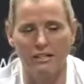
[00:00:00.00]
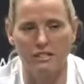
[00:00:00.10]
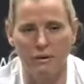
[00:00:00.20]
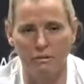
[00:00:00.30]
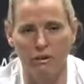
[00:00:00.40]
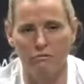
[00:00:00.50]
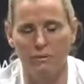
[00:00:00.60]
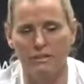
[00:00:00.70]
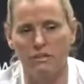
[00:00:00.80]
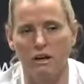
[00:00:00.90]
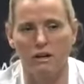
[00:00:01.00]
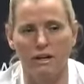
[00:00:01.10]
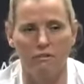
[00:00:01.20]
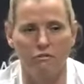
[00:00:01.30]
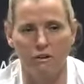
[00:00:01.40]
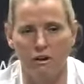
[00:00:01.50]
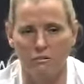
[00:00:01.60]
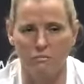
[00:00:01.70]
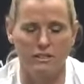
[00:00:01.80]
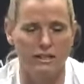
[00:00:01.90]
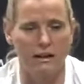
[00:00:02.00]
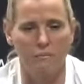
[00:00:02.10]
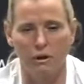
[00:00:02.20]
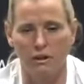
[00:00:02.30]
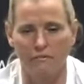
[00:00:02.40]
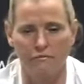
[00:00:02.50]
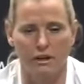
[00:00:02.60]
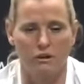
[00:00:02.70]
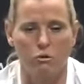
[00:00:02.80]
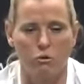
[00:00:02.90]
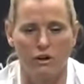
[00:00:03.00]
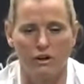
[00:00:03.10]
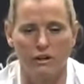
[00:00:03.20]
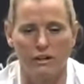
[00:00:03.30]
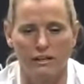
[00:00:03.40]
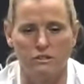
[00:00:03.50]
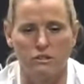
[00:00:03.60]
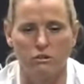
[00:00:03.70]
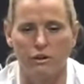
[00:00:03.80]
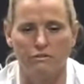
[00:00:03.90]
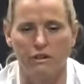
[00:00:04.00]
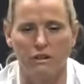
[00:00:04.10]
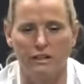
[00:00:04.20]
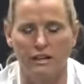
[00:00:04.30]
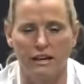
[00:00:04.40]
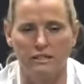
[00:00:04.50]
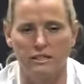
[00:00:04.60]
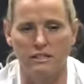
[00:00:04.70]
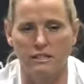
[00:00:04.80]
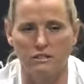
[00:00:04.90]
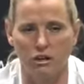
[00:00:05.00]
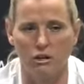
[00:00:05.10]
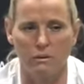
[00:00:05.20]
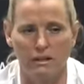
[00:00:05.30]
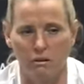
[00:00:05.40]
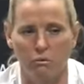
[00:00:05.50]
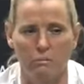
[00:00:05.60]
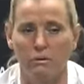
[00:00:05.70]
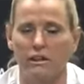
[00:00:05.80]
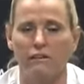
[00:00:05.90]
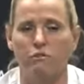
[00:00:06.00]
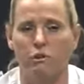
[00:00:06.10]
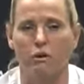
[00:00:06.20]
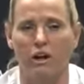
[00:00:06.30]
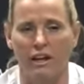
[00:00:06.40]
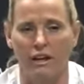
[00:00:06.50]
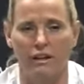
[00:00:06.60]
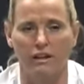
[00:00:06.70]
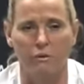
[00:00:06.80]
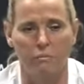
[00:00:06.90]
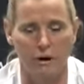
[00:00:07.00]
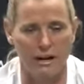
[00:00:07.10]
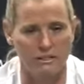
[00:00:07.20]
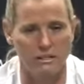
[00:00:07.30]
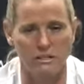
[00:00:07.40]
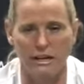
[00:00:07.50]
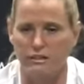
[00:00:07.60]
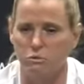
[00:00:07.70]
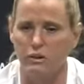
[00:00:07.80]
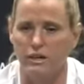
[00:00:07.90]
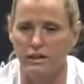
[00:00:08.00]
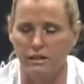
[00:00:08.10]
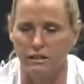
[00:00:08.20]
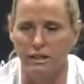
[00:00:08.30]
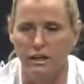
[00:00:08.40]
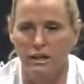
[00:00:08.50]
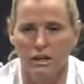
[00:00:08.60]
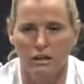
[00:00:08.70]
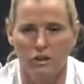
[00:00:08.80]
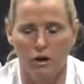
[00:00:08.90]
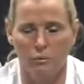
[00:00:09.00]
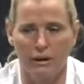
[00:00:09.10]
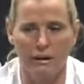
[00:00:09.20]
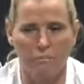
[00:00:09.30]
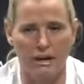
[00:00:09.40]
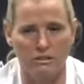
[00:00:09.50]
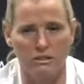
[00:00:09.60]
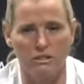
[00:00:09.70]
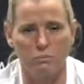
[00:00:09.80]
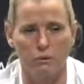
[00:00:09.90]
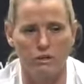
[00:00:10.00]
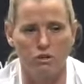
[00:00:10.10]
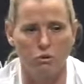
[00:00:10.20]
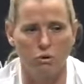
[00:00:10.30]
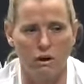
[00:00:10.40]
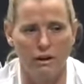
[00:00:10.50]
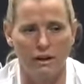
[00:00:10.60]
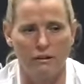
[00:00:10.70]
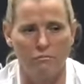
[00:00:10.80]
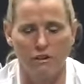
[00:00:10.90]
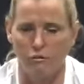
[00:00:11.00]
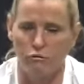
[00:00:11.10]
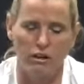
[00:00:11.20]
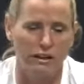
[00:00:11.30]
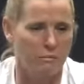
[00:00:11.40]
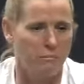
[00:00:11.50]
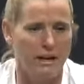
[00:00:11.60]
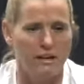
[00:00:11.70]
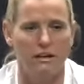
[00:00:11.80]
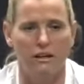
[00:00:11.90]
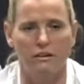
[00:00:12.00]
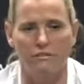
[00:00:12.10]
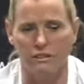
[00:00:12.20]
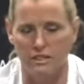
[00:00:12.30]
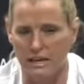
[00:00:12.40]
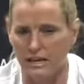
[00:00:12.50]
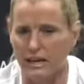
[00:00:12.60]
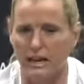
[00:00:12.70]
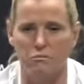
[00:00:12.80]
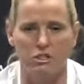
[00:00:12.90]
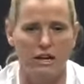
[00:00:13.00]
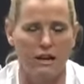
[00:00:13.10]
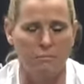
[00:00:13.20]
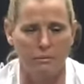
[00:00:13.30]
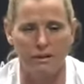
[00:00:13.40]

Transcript: I mean, we've been talking from the time we left that court against Louisville in the ACC tournament that we believed we were in, and we practiced last week, and you know, we kept practices pretty short and really competitive and stayed in game shape,